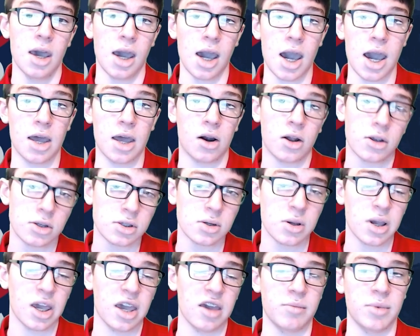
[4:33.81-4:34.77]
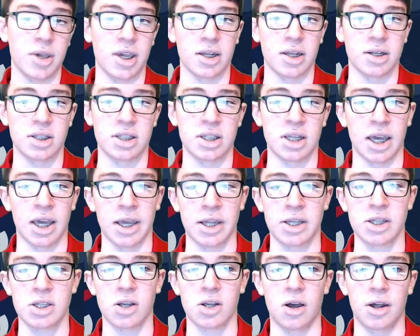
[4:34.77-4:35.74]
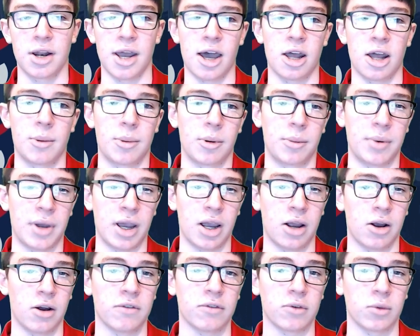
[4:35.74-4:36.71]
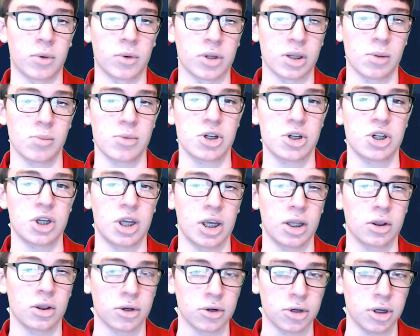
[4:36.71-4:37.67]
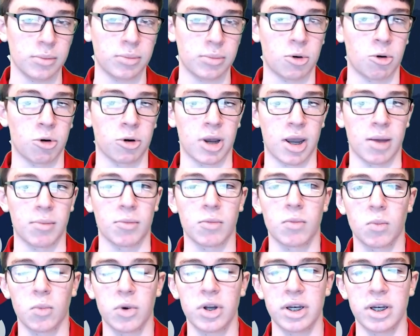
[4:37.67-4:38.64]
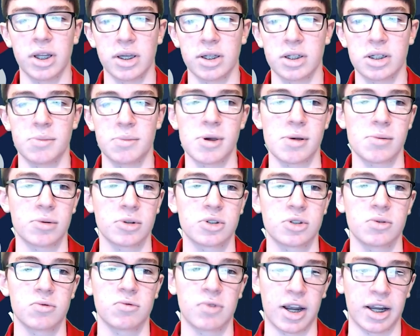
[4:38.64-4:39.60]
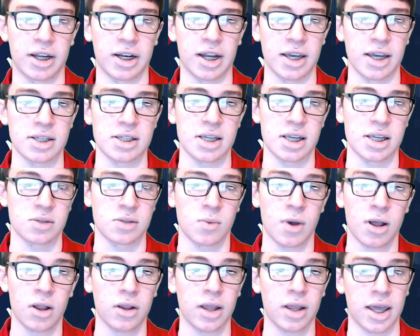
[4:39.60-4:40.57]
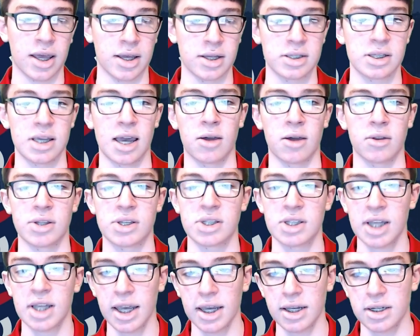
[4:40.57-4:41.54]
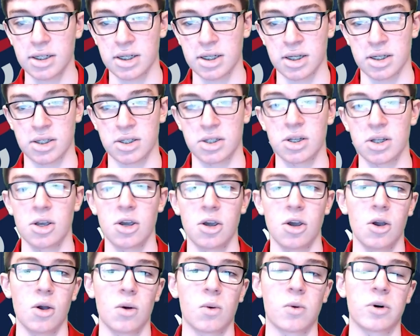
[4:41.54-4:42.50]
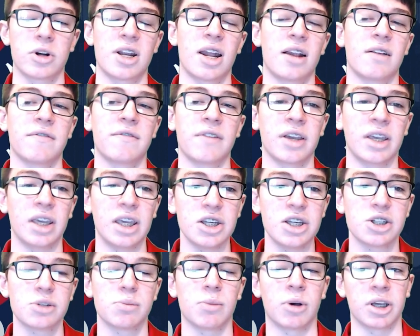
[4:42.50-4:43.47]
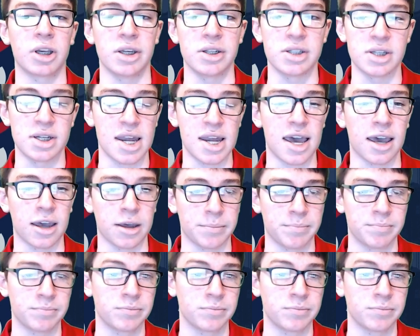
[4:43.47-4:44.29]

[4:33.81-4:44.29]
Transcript: It also gave me insights on how to prepare for what the machine learning program would need to be able to recognize, as well as how the scientists were identifying each monkey today.